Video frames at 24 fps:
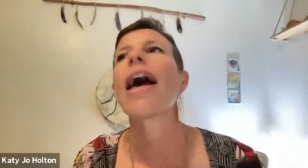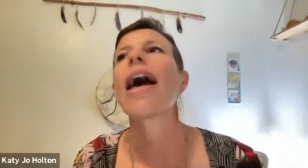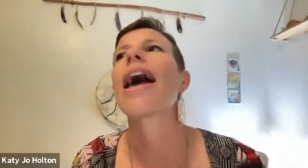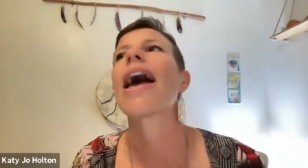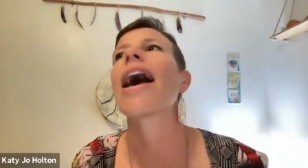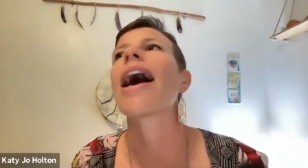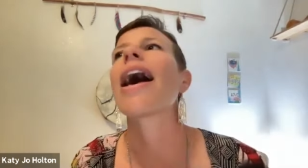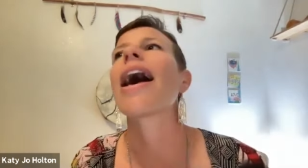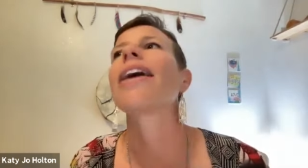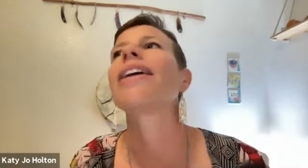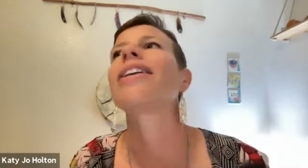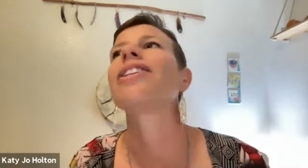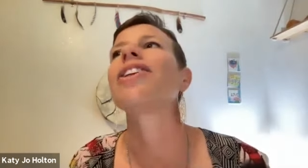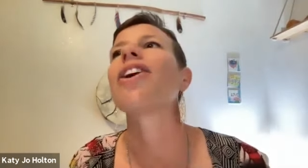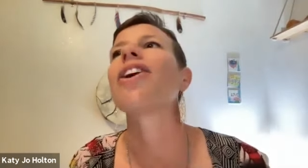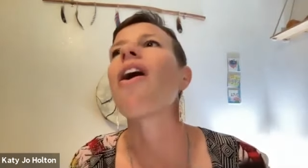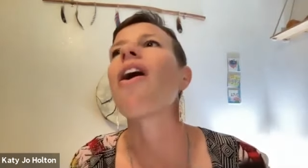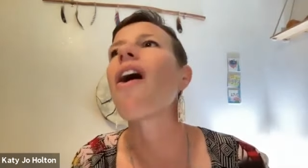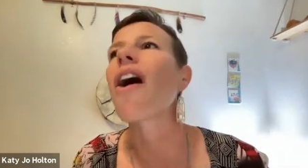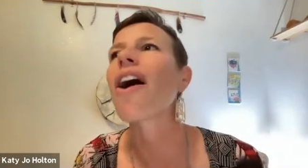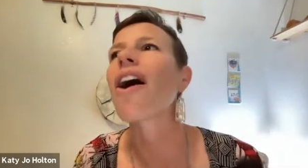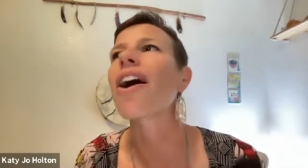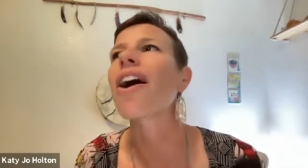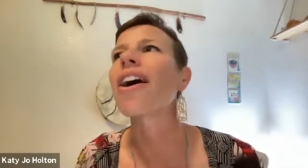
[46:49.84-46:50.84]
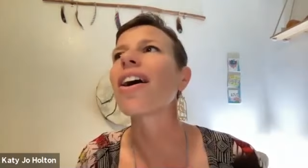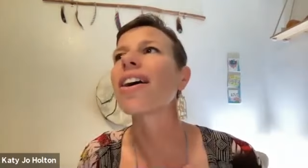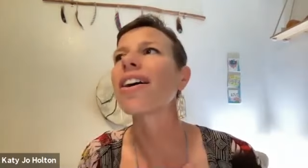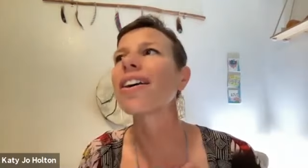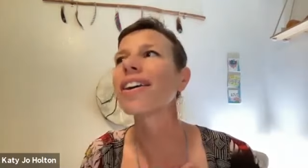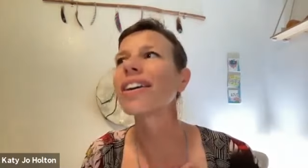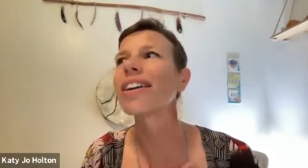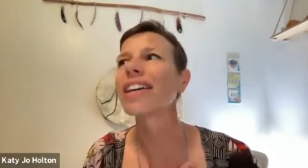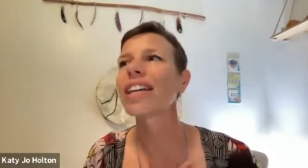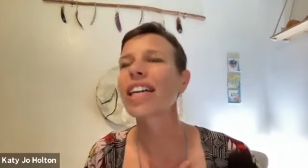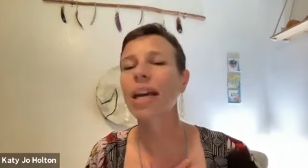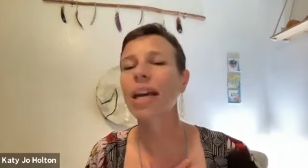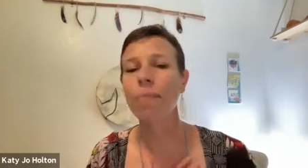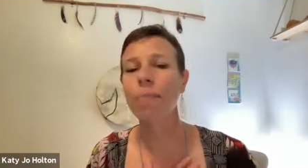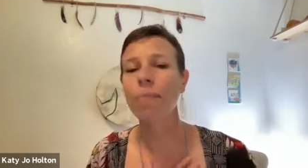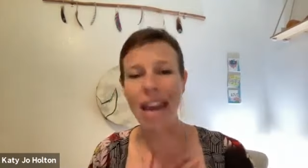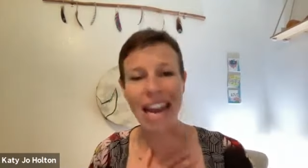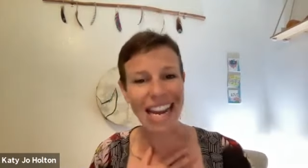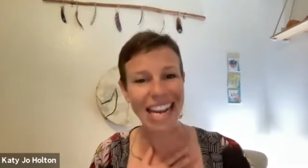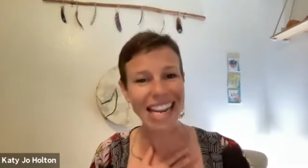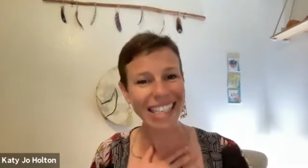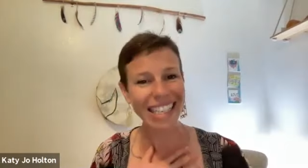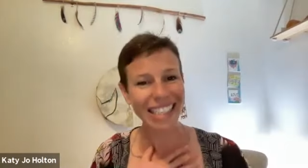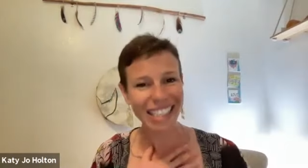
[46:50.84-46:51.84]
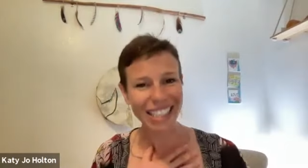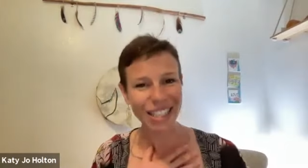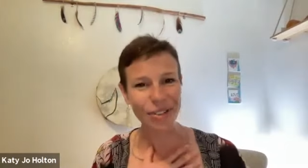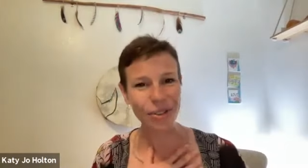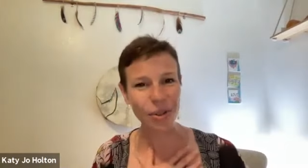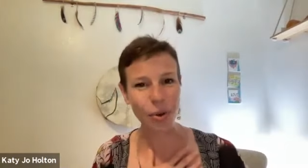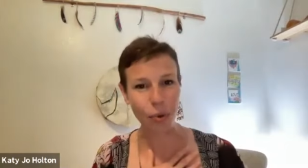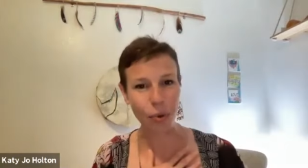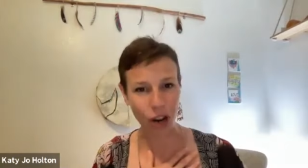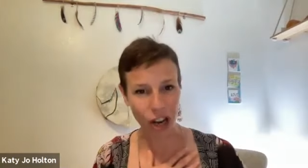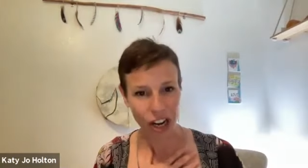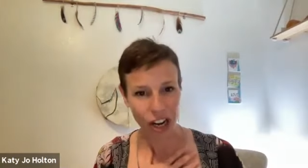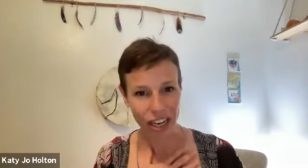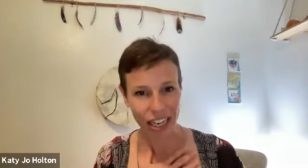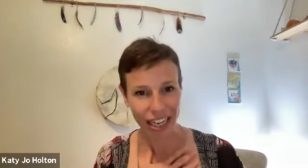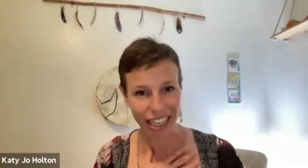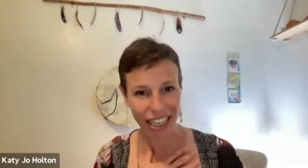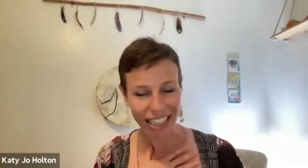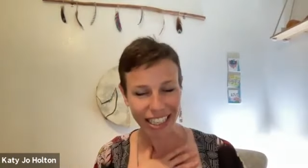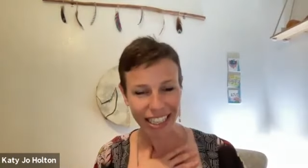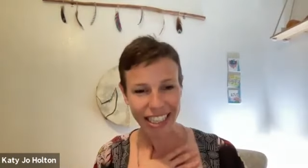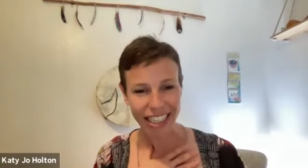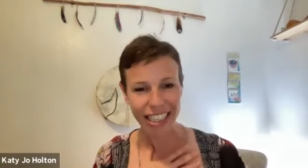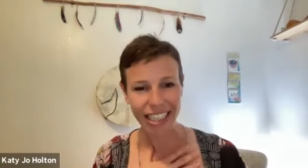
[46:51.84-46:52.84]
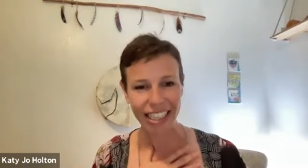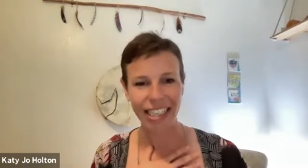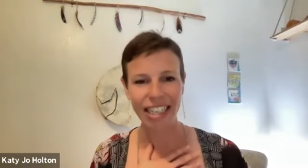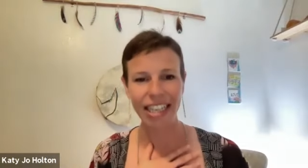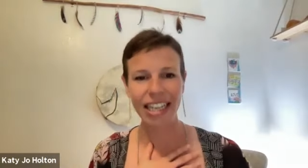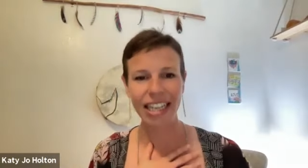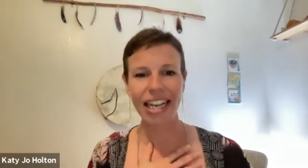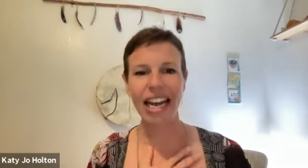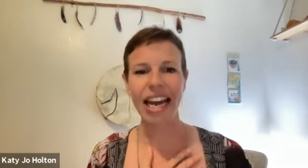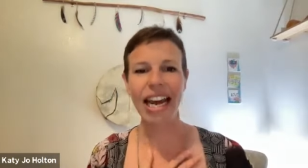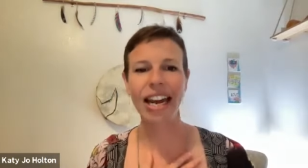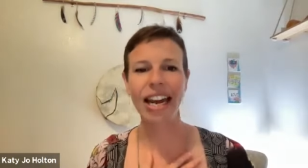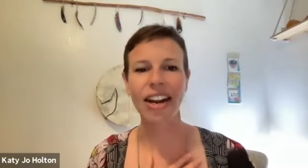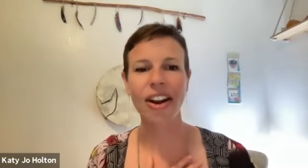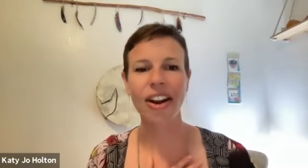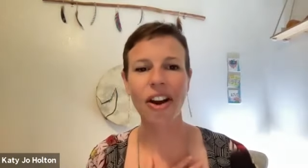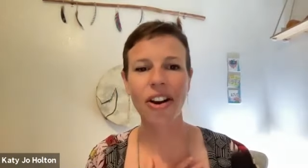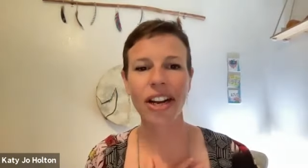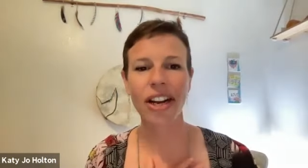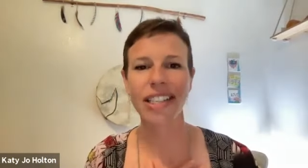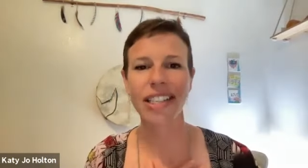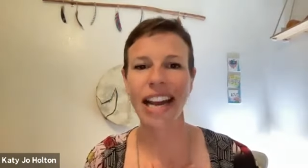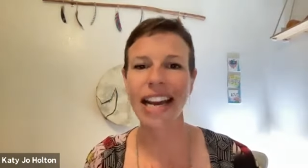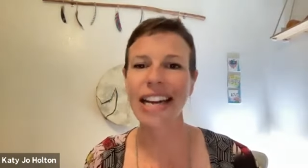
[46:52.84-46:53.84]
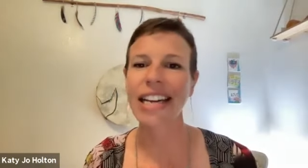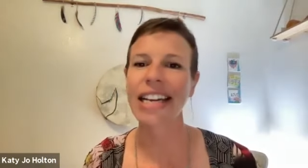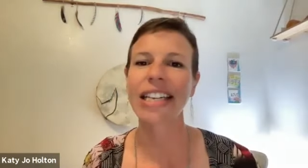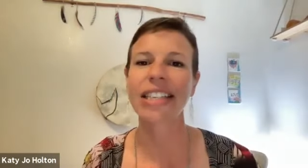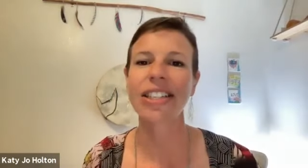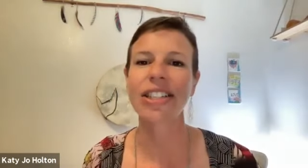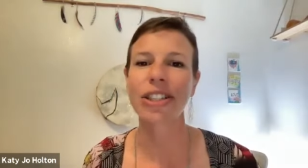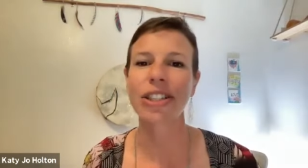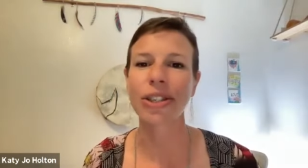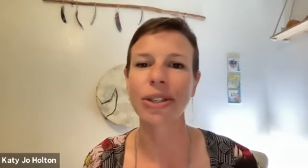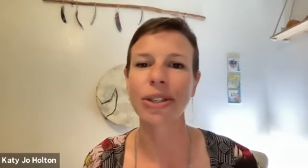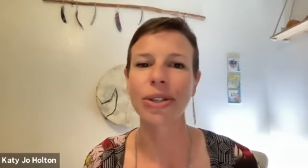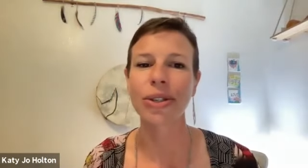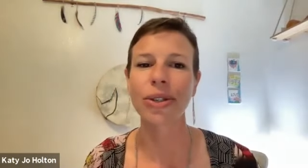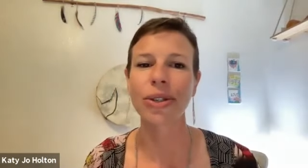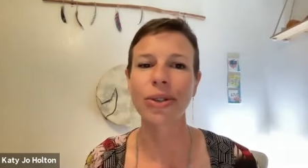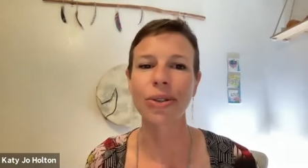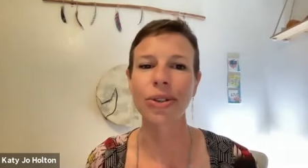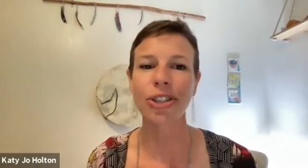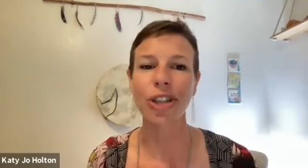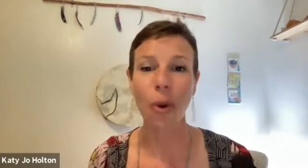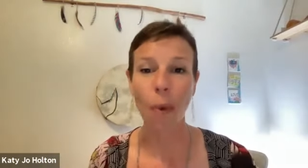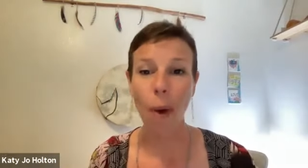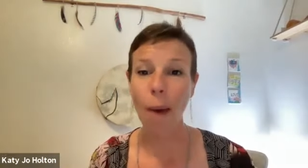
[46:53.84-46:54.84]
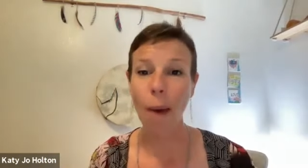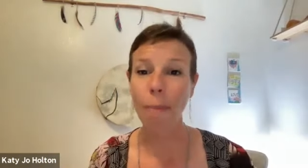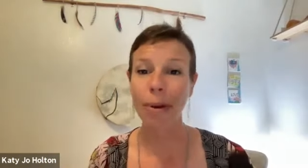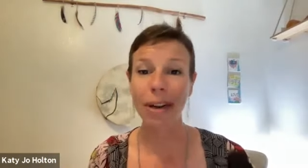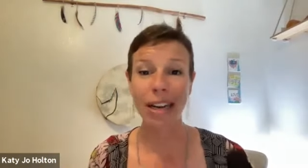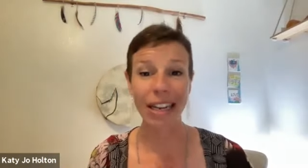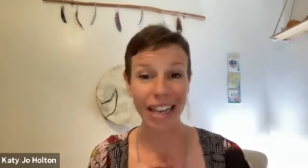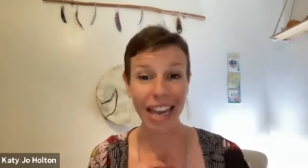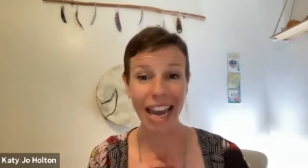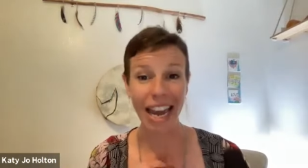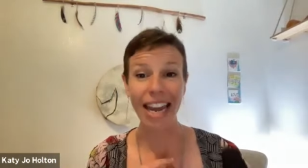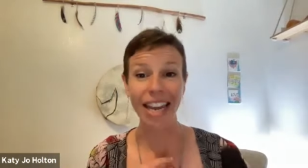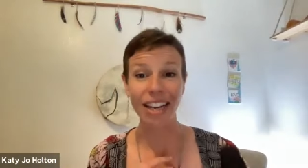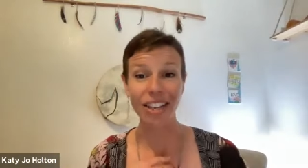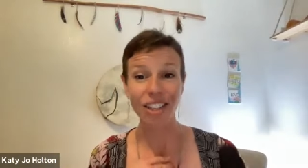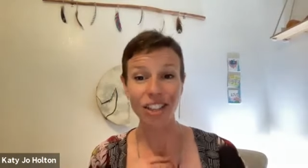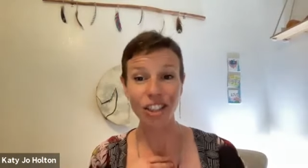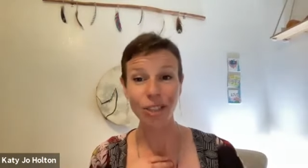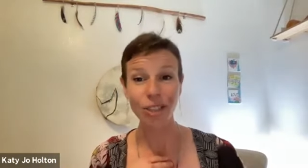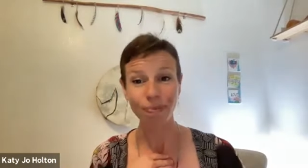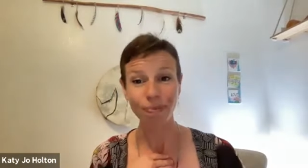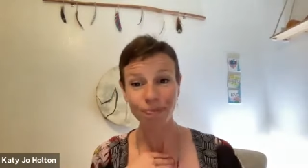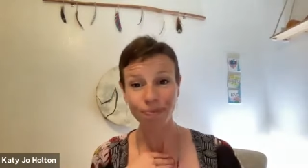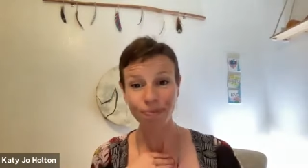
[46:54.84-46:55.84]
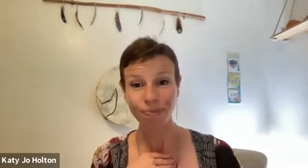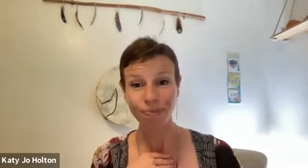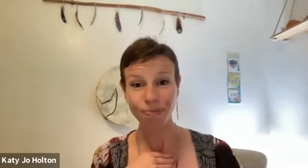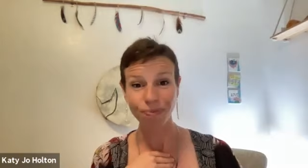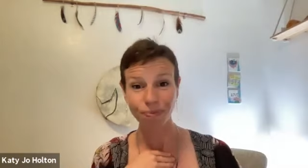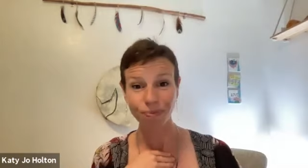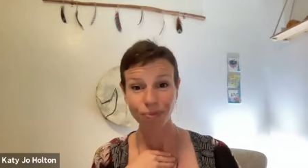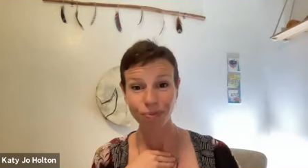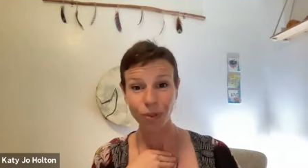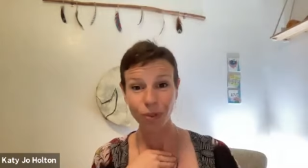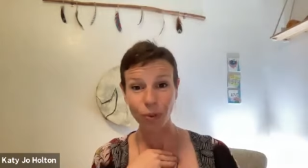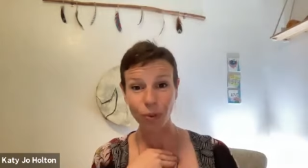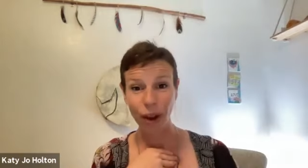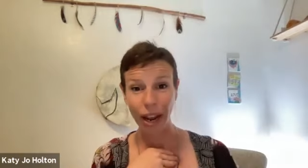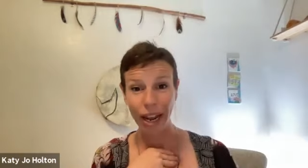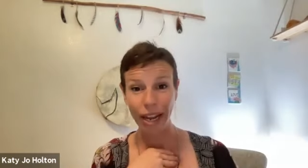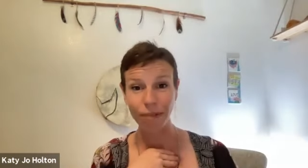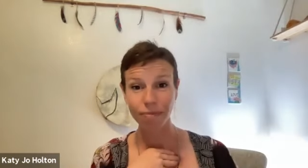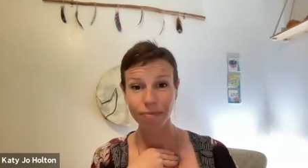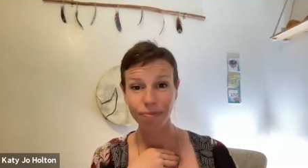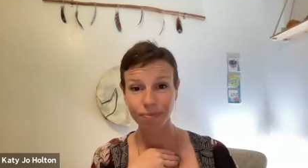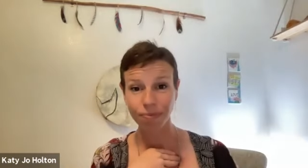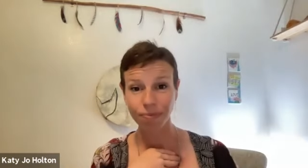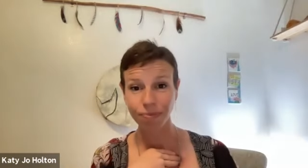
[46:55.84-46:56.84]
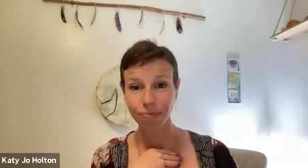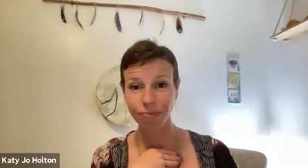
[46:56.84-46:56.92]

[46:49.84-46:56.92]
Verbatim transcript: and are committed to the work and are excited to show up and engage right?